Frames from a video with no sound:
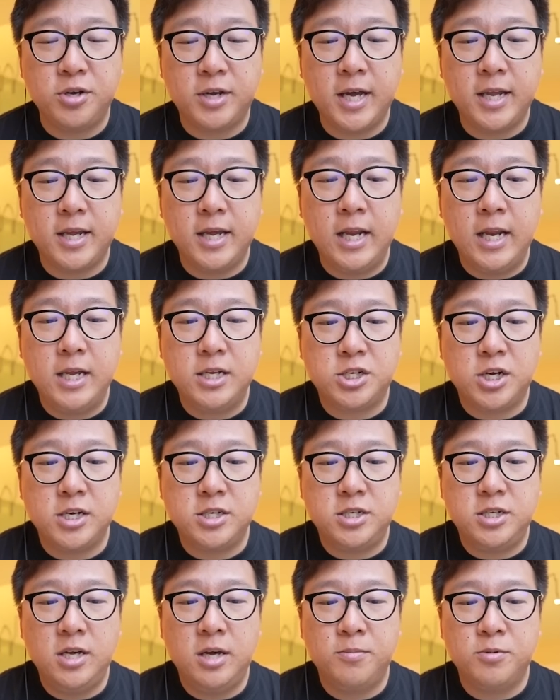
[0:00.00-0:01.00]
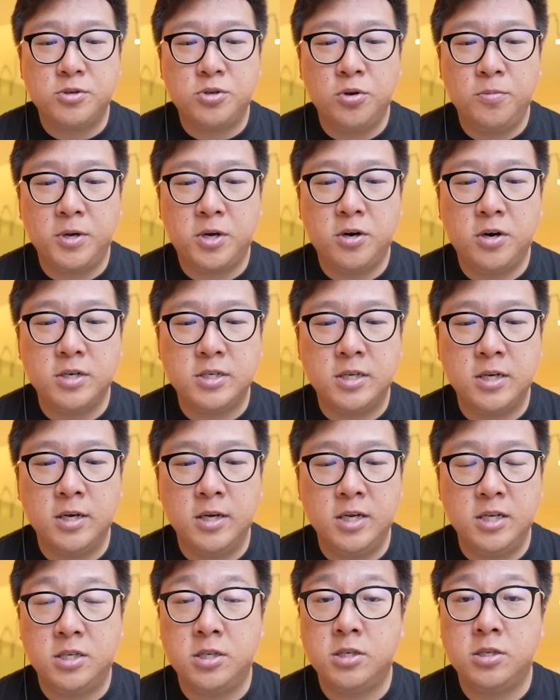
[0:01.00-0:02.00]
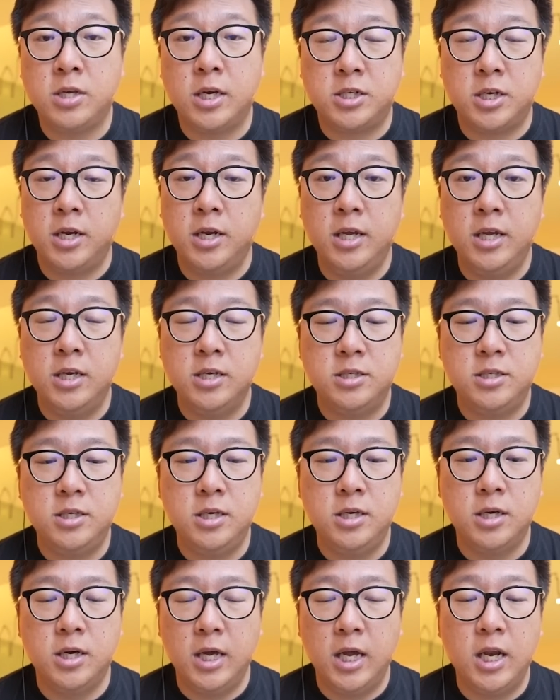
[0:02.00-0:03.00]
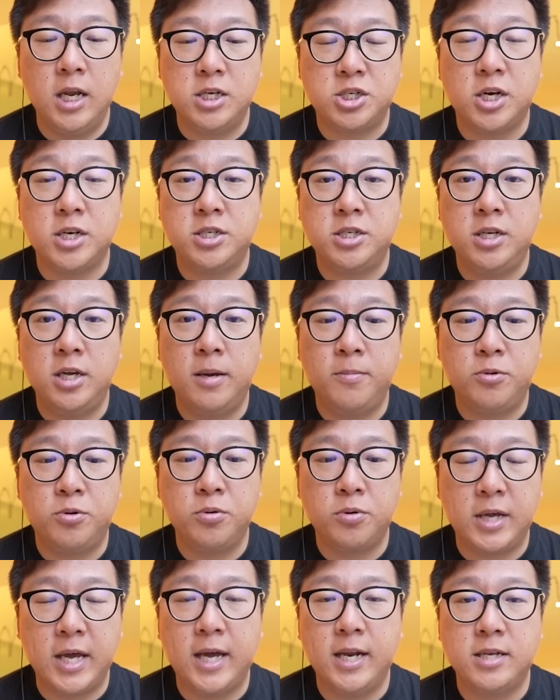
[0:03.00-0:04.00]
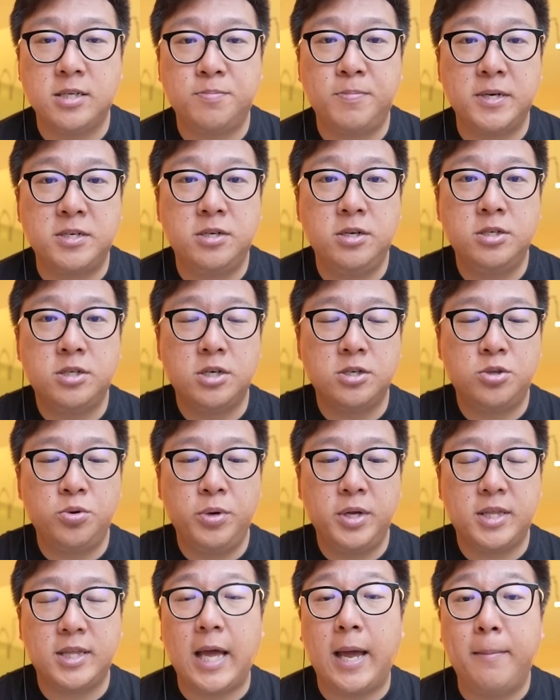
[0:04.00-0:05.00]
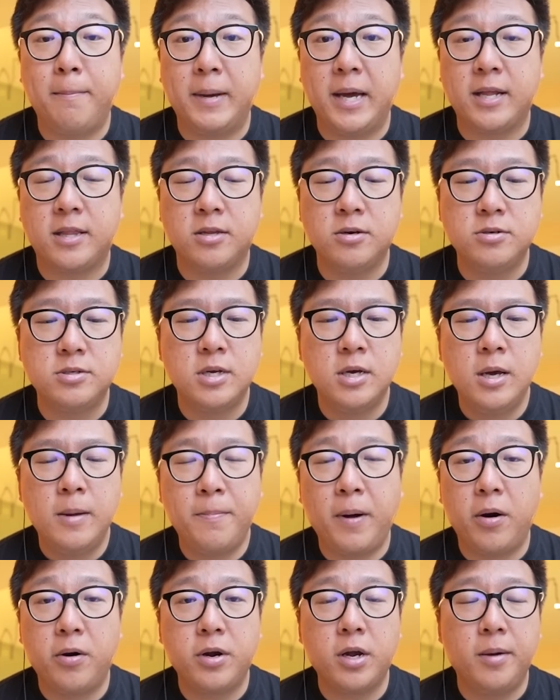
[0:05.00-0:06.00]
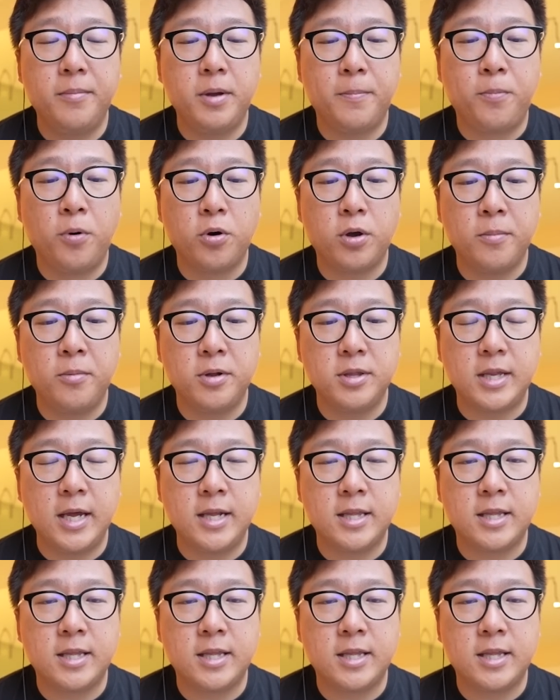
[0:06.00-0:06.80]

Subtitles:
get the Elite Charge DM also, because it's such an easy Elite Charge DM to get, especially just doing 10 battles, powering up your Pokemon 10